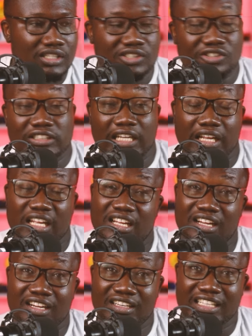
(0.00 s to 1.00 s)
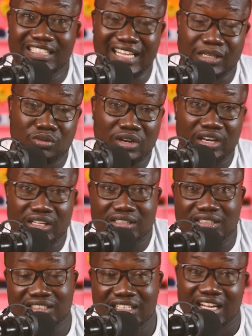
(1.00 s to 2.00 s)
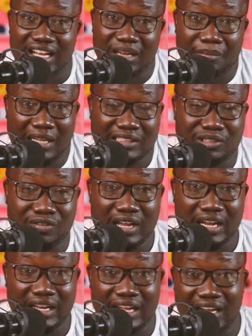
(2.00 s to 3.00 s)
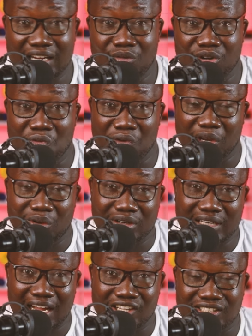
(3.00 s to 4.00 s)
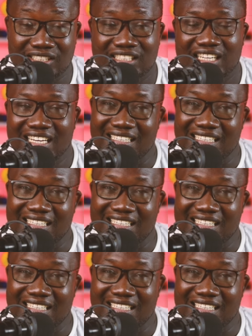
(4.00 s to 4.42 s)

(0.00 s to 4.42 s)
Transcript: So Charlie, that's what it is. The Black Stars of Ghana were knocked out.